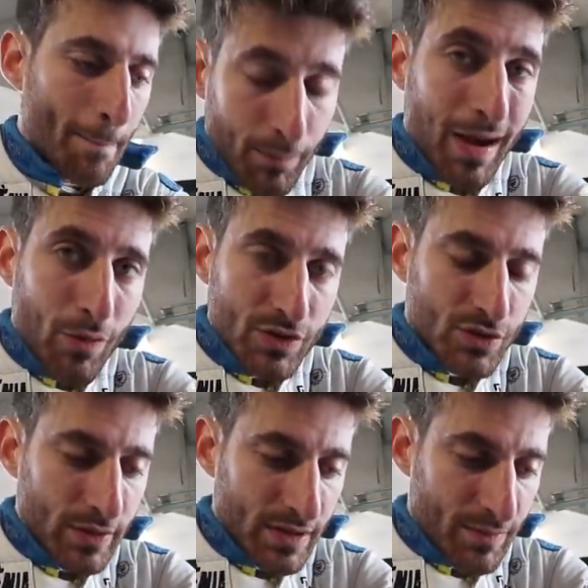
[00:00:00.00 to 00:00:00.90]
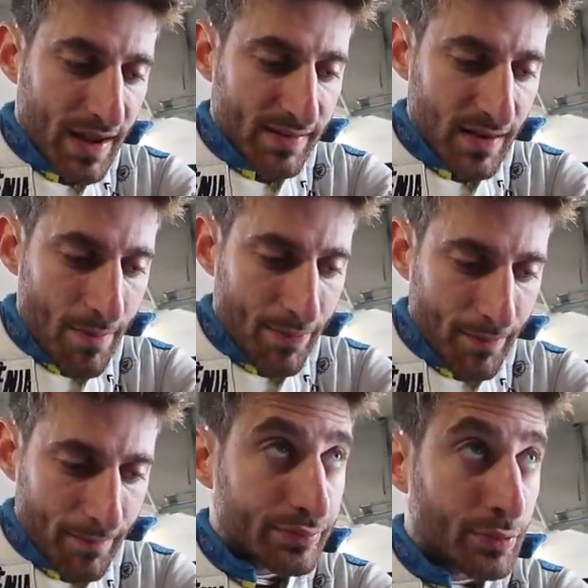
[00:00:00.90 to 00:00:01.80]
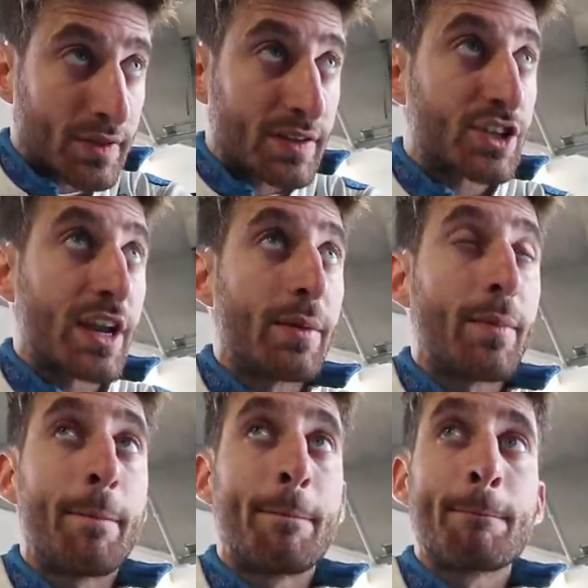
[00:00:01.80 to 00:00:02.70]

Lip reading: But I was doing the best lap. What a shame.